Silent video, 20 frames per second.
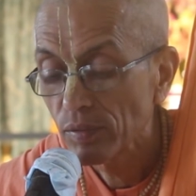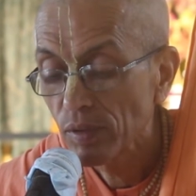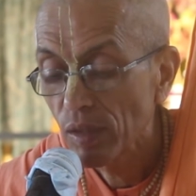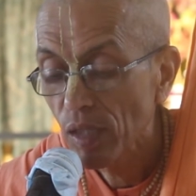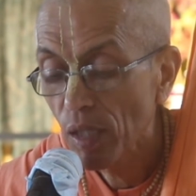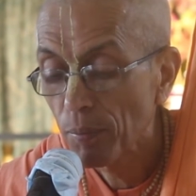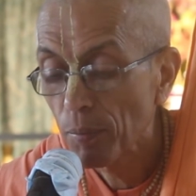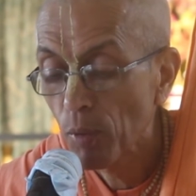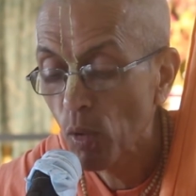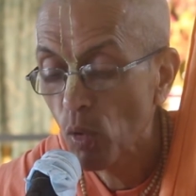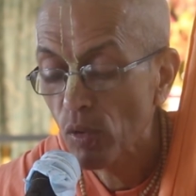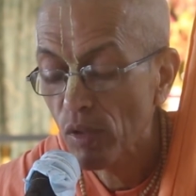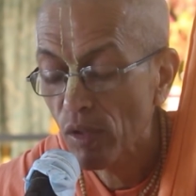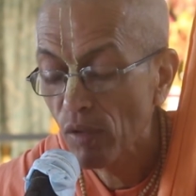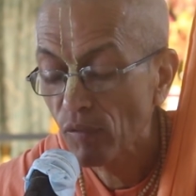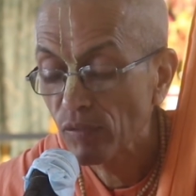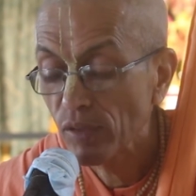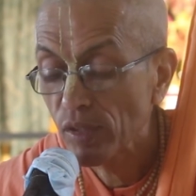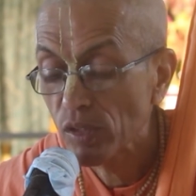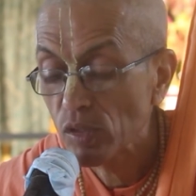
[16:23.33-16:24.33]
abode
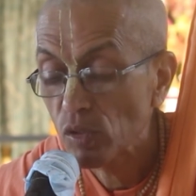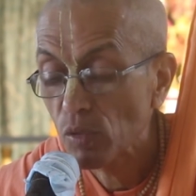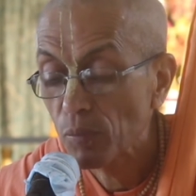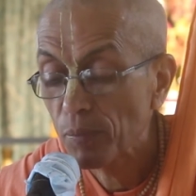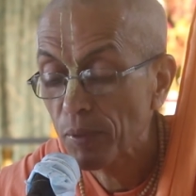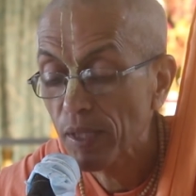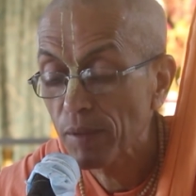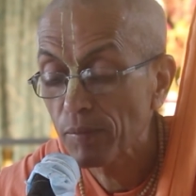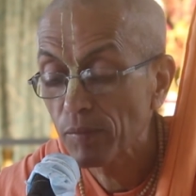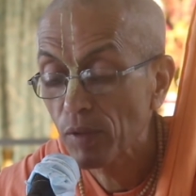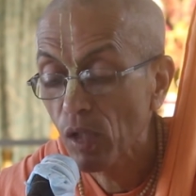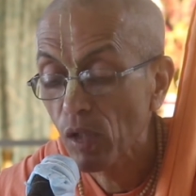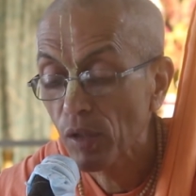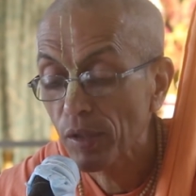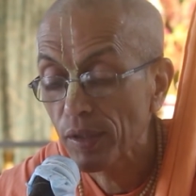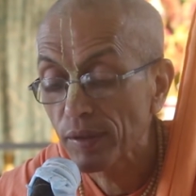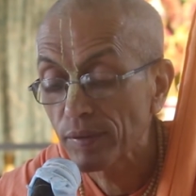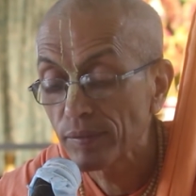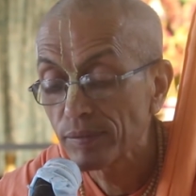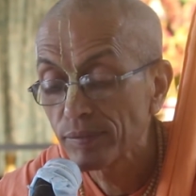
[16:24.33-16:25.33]
of the Supreme
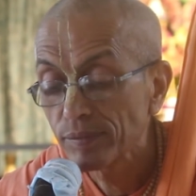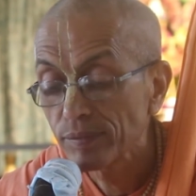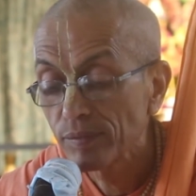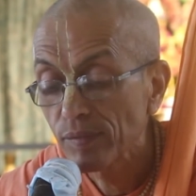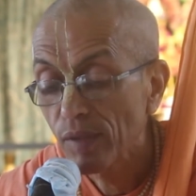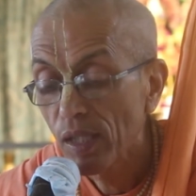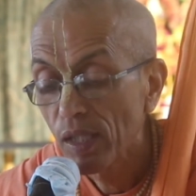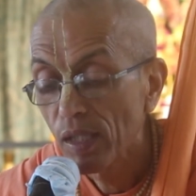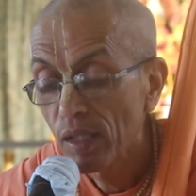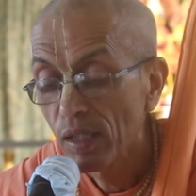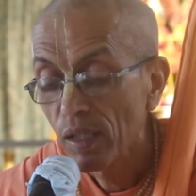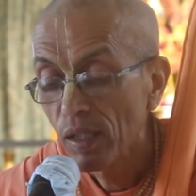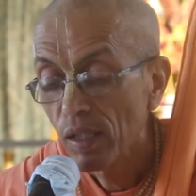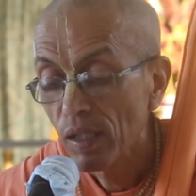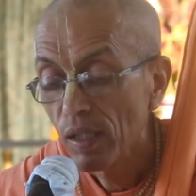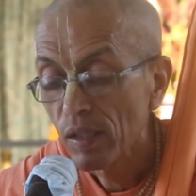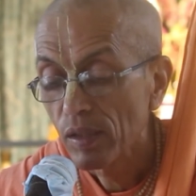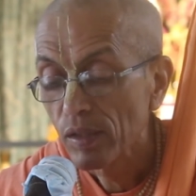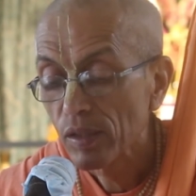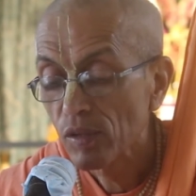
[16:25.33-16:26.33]
Lord.
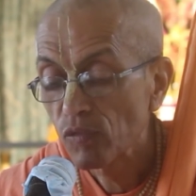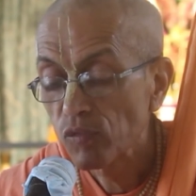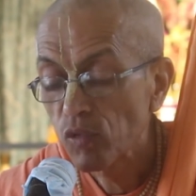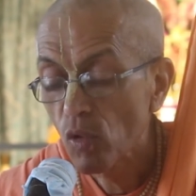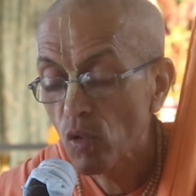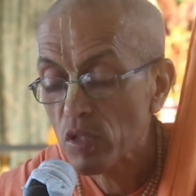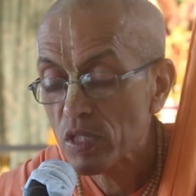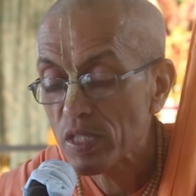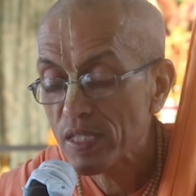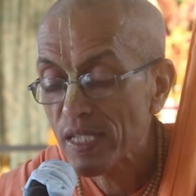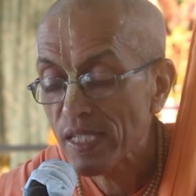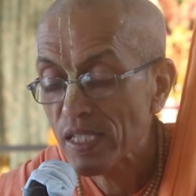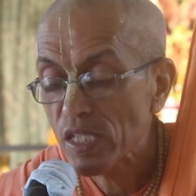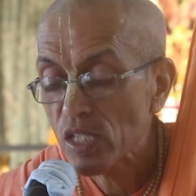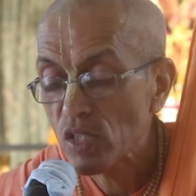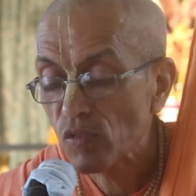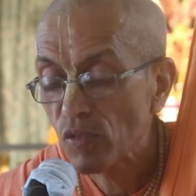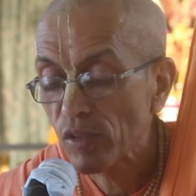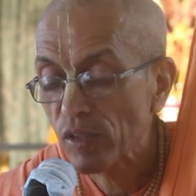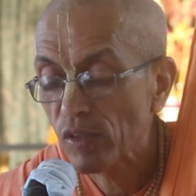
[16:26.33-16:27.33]
The four
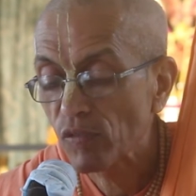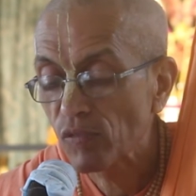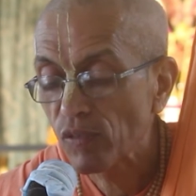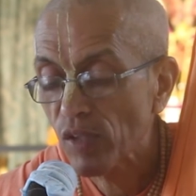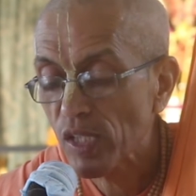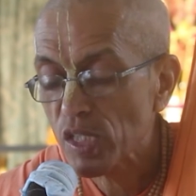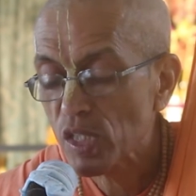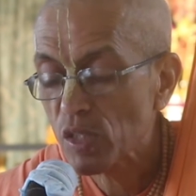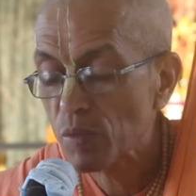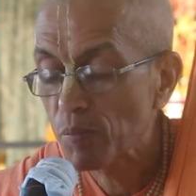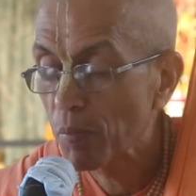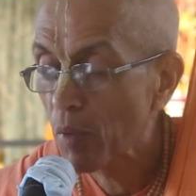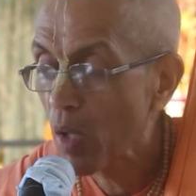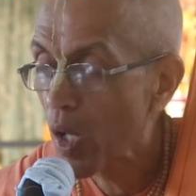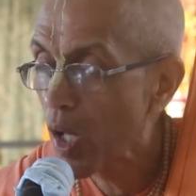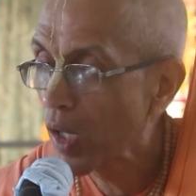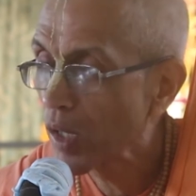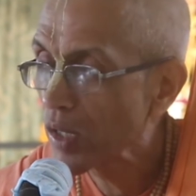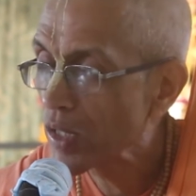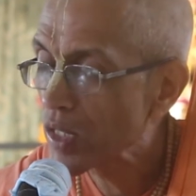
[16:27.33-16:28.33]
sages were the
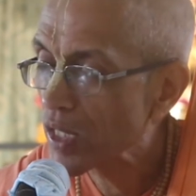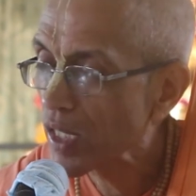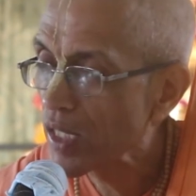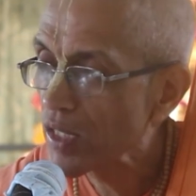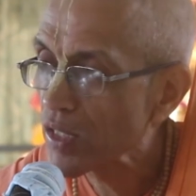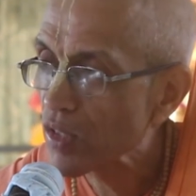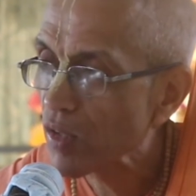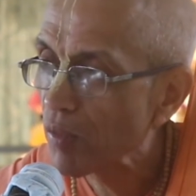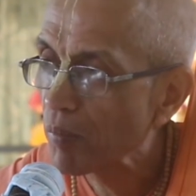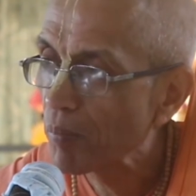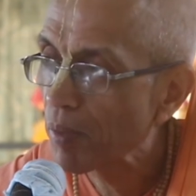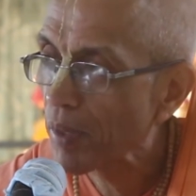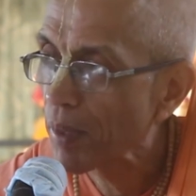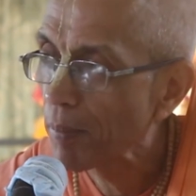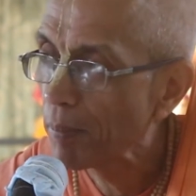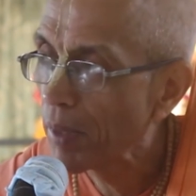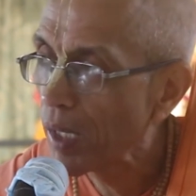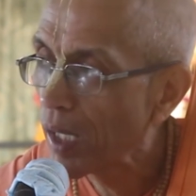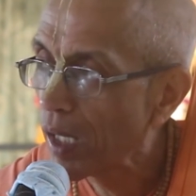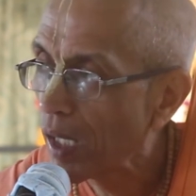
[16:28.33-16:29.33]
firstborn sons of
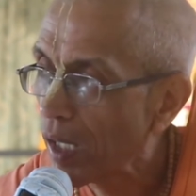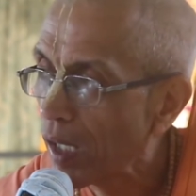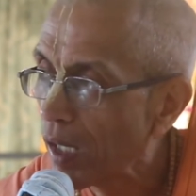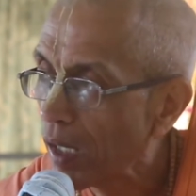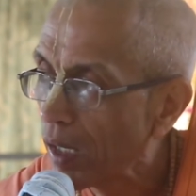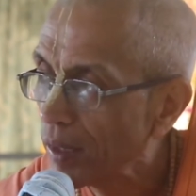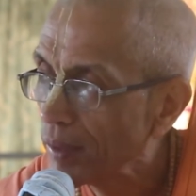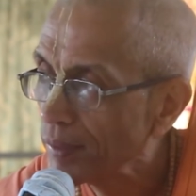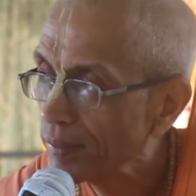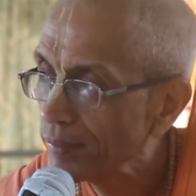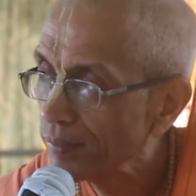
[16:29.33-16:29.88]
Brahma.